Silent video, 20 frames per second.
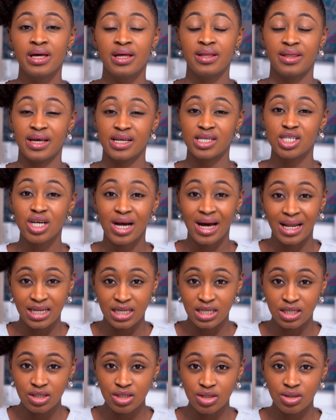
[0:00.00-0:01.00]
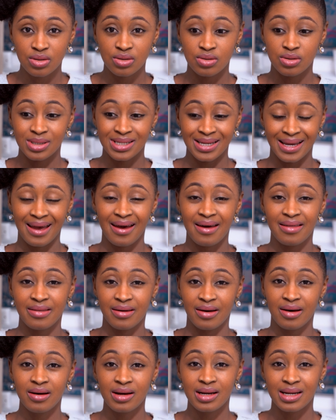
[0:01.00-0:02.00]
their challenge
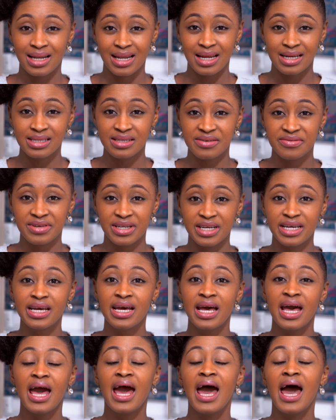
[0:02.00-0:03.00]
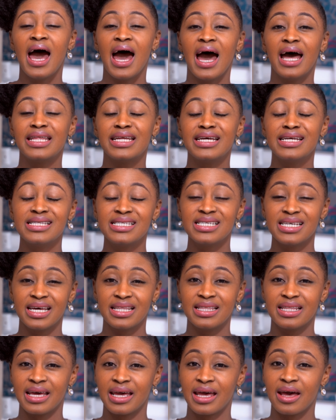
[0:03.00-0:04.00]
together, collectively, and in the
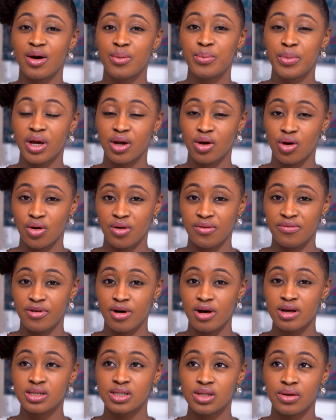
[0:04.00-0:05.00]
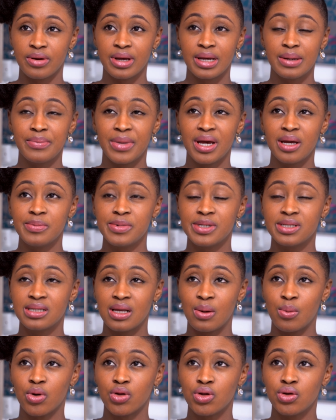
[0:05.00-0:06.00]
end they get a makeover. So it may be
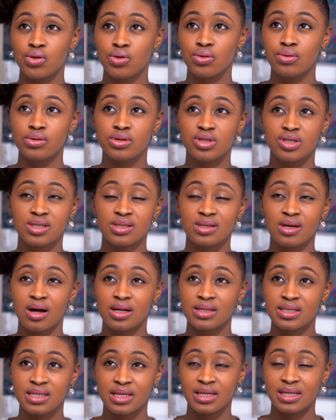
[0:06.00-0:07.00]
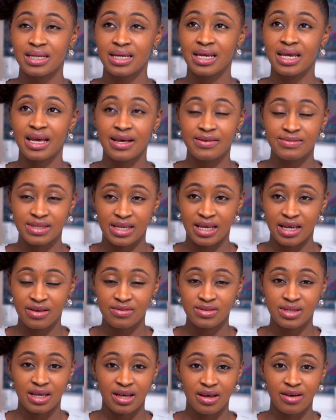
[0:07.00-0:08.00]
someone who just constantly gives
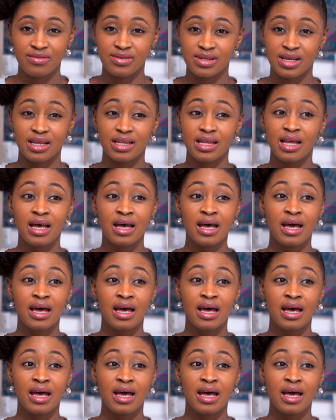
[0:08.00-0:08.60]
and